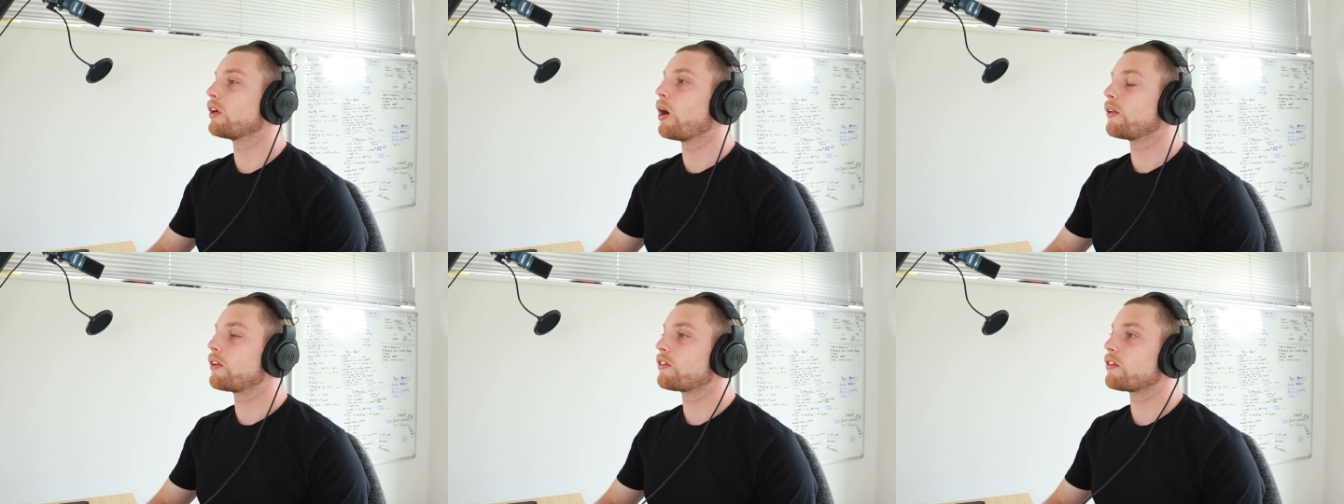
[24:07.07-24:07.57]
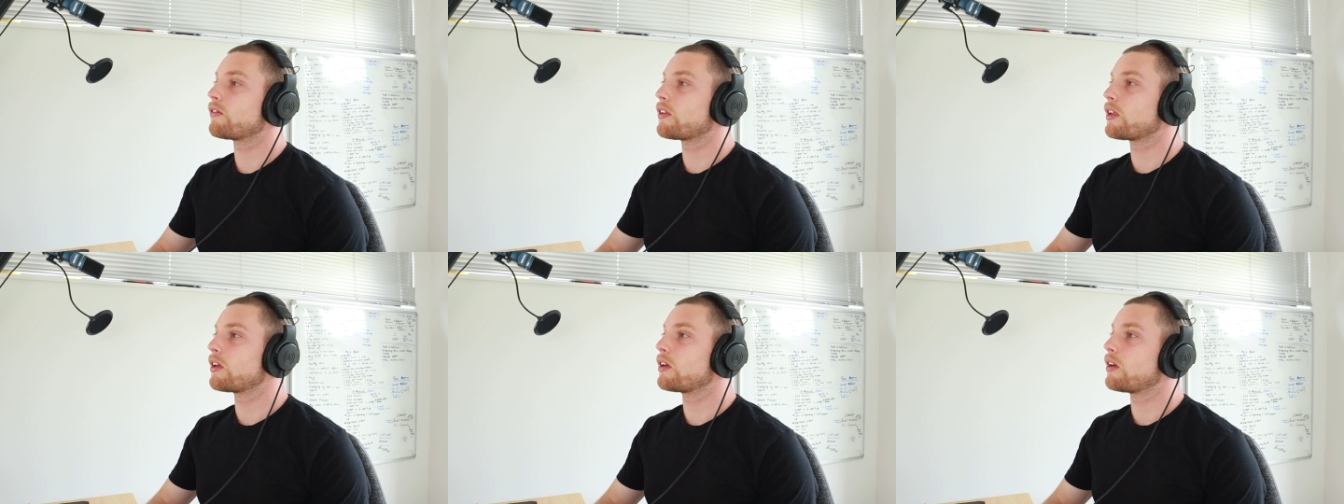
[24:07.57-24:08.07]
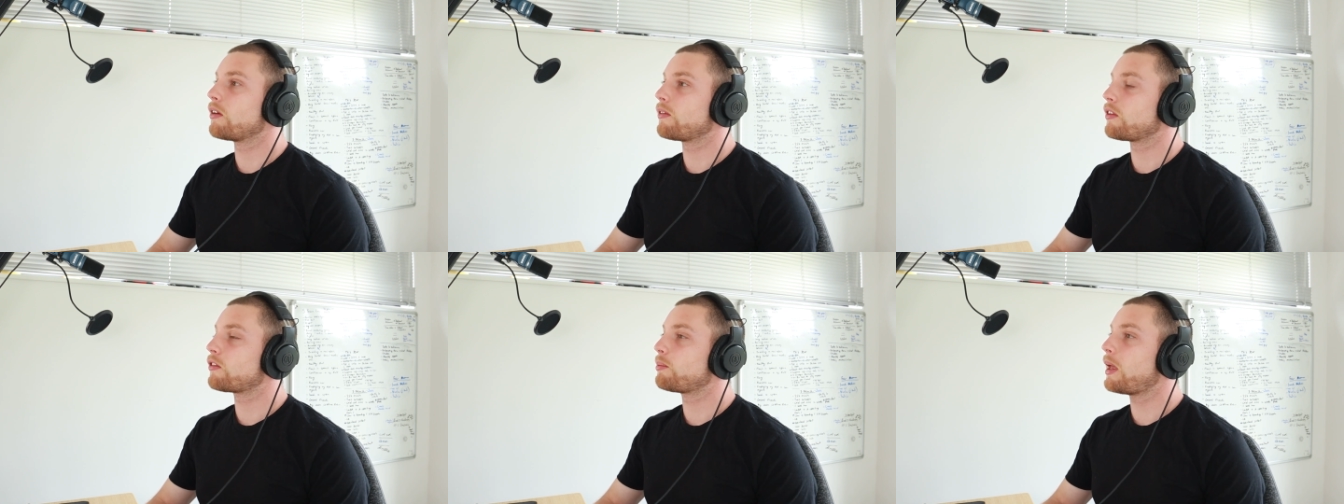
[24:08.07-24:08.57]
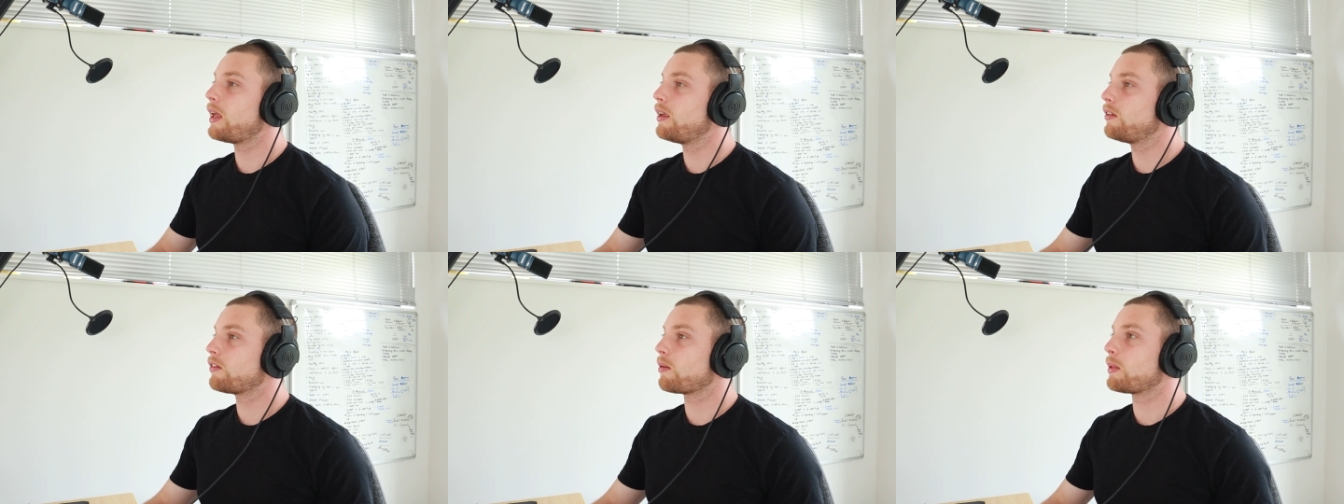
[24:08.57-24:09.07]
regardless of the
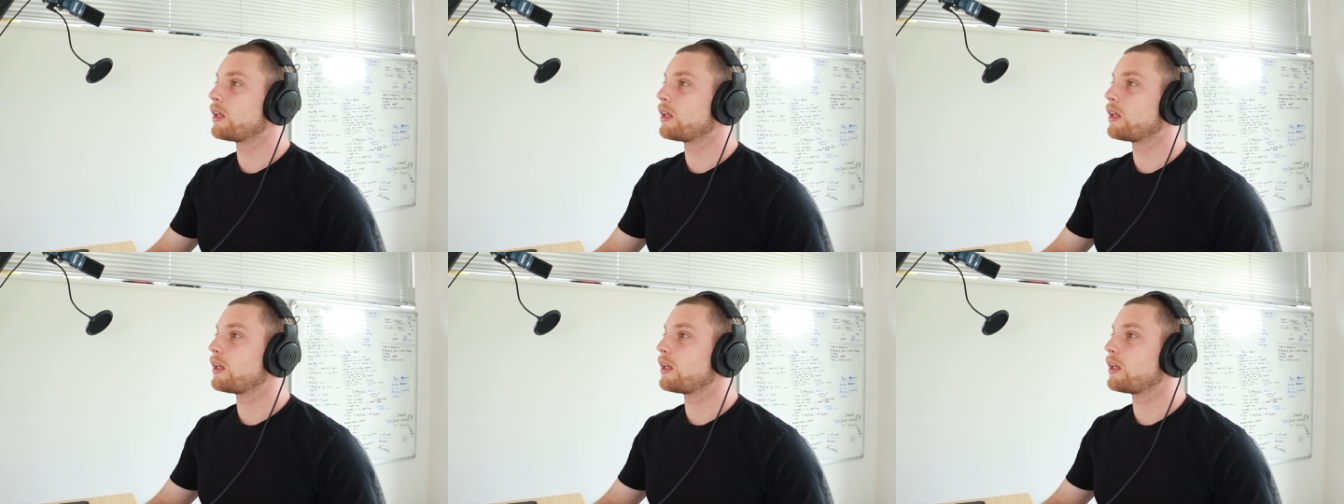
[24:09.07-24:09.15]
space?